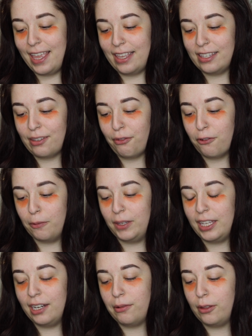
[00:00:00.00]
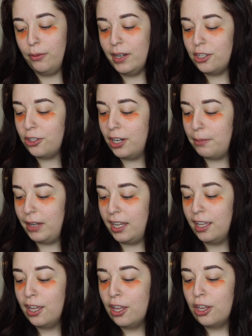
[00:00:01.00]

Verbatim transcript: is formulated with rich, creamy,